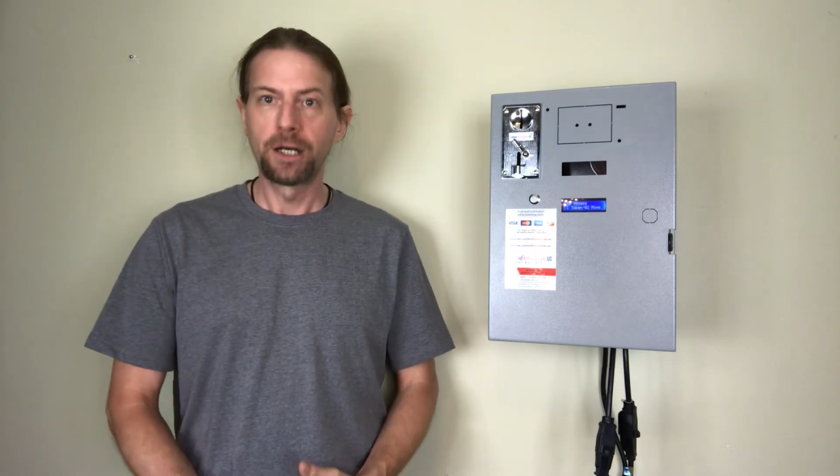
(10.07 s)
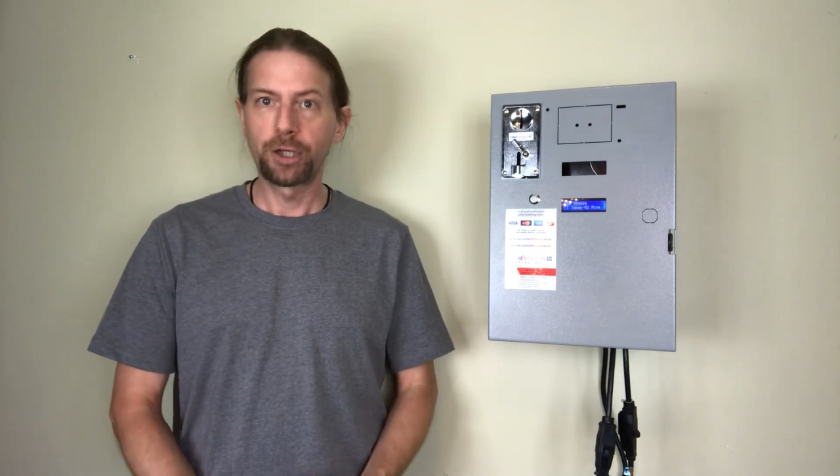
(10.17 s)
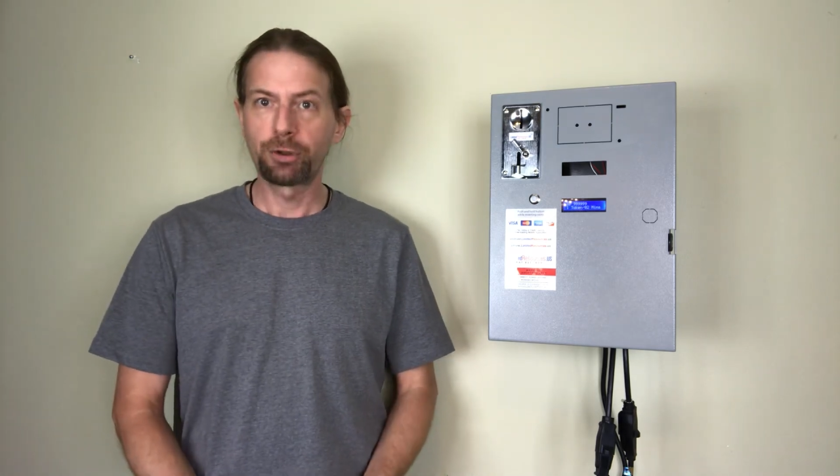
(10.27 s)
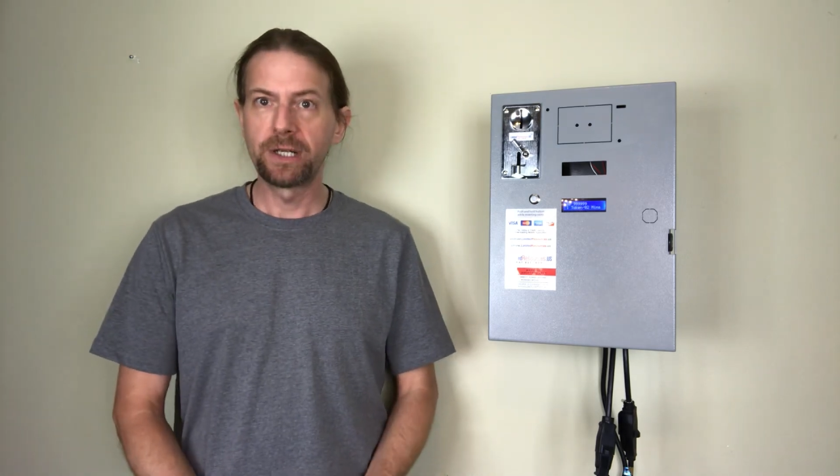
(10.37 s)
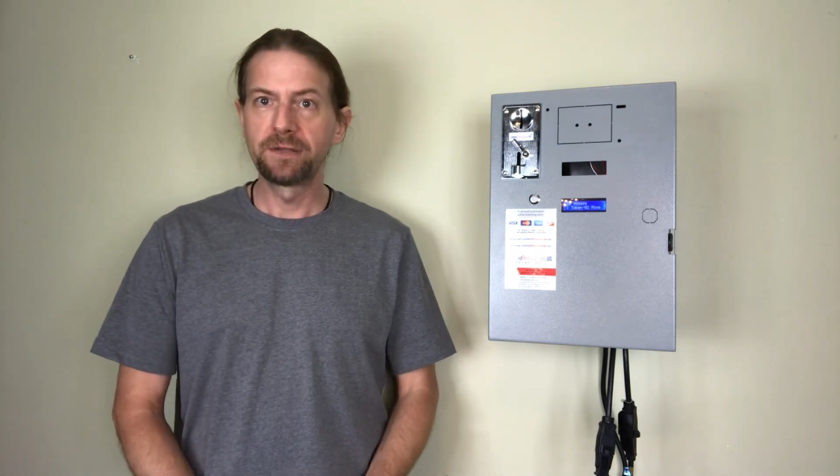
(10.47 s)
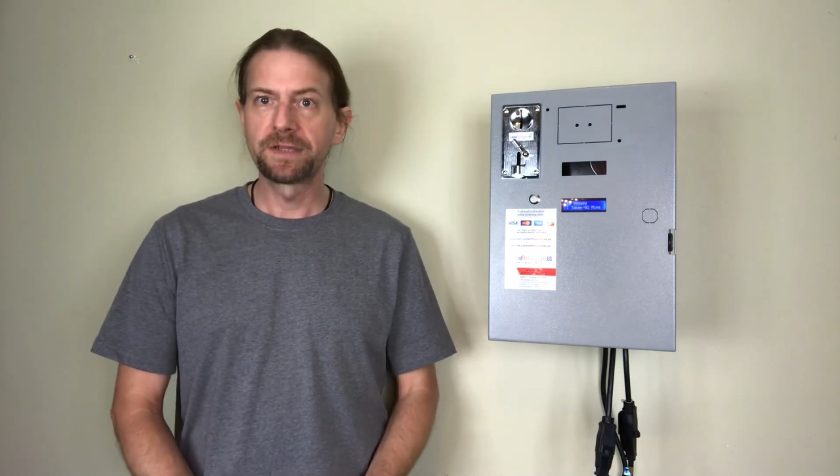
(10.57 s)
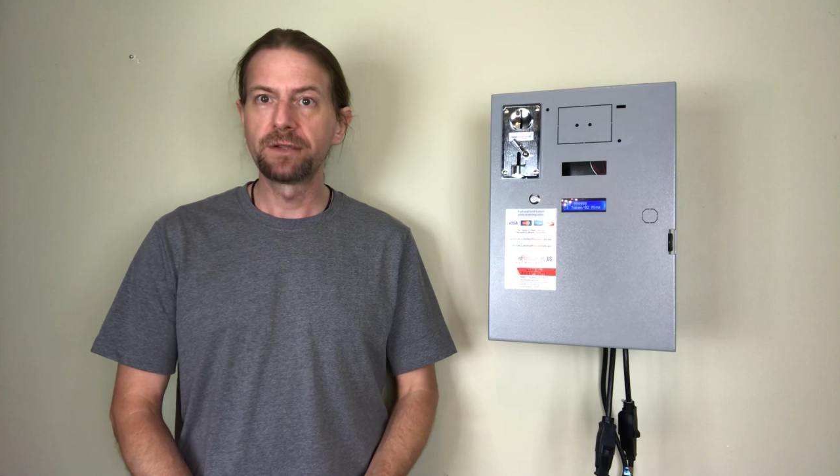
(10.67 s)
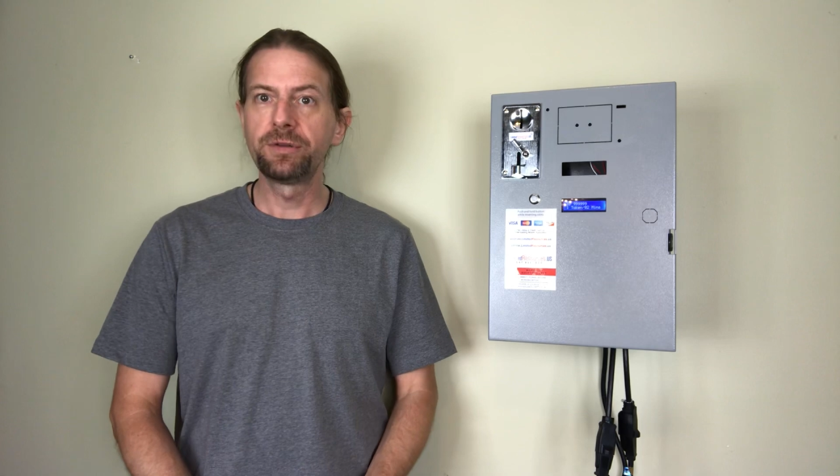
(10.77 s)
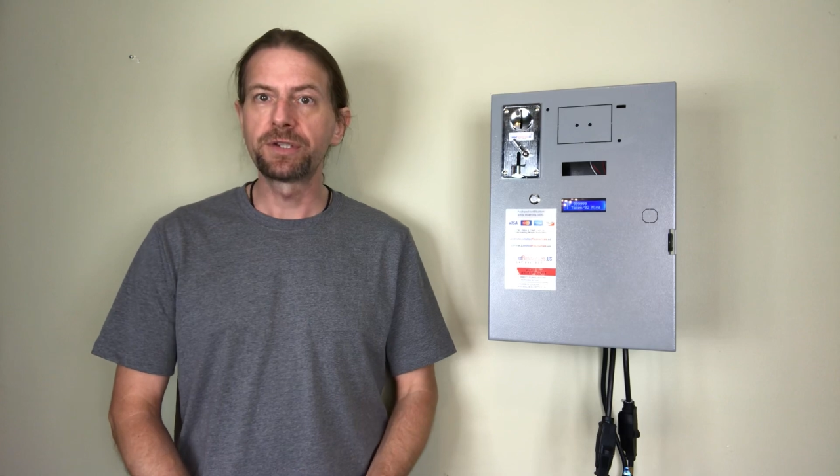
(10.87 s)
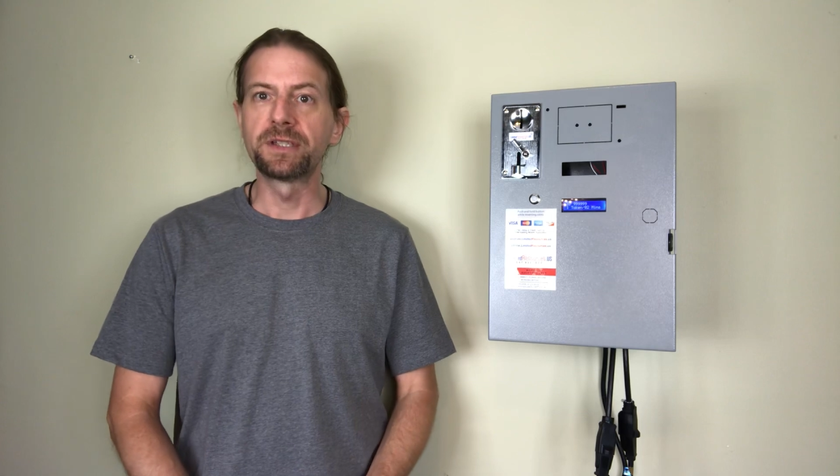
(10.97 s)
creative
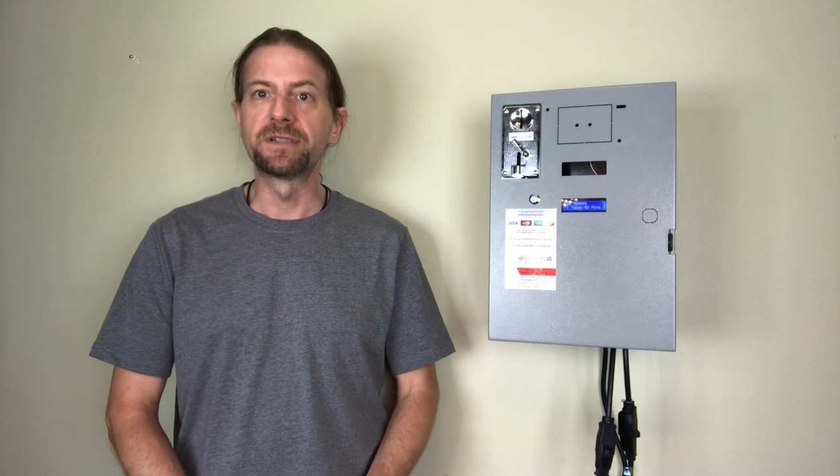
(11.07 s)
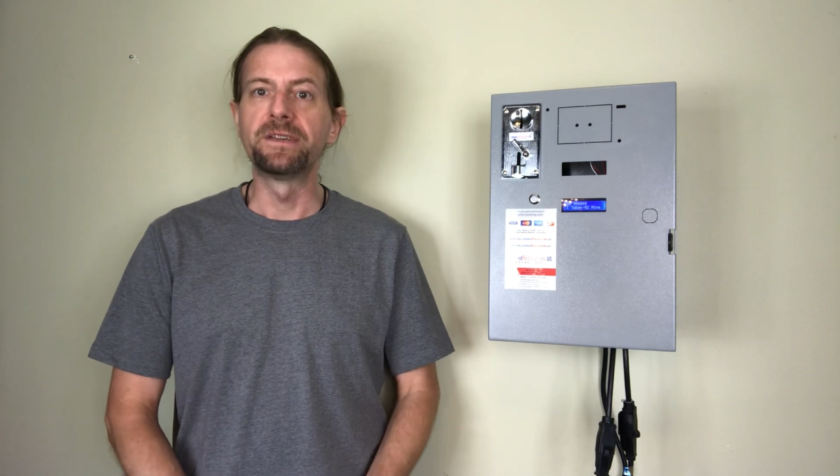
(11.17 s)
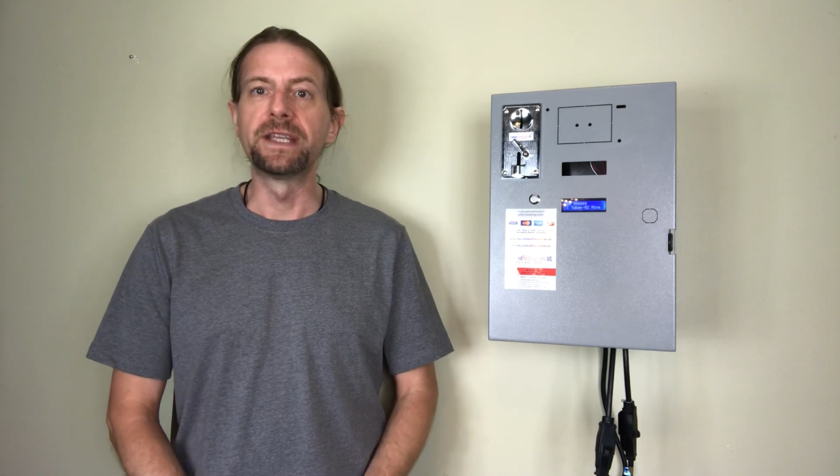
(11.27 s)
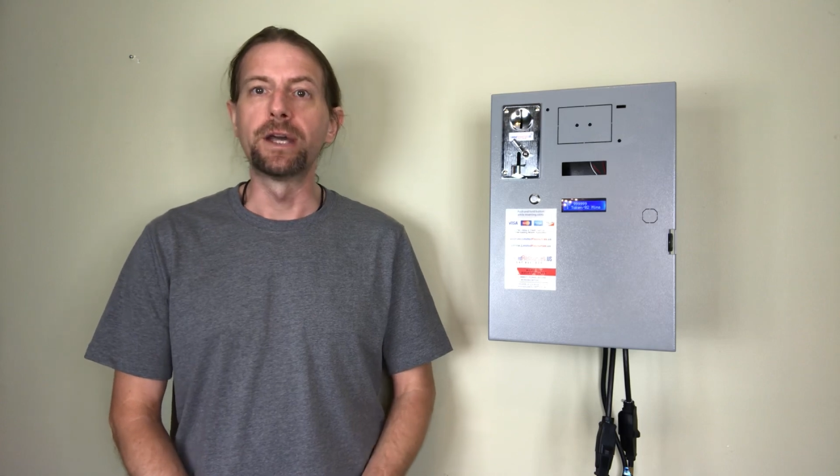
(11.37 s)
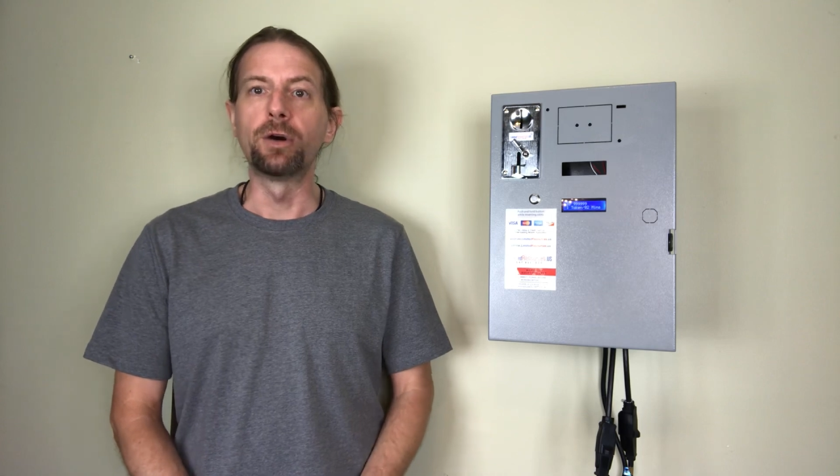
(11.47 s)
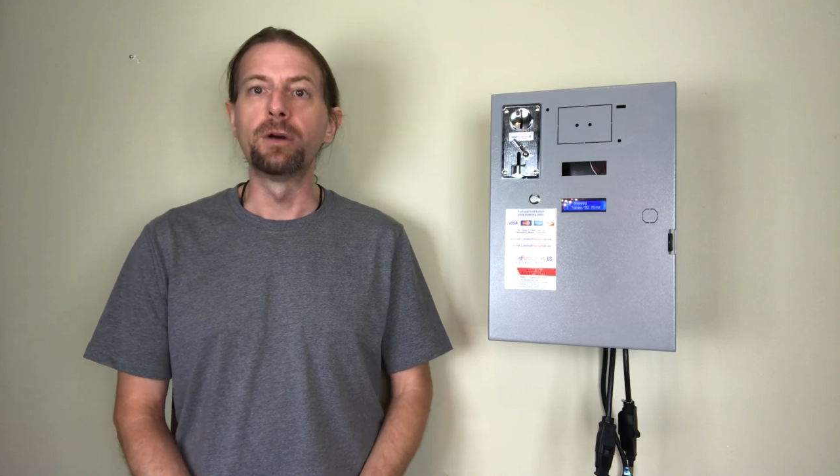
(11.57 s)
solutions video.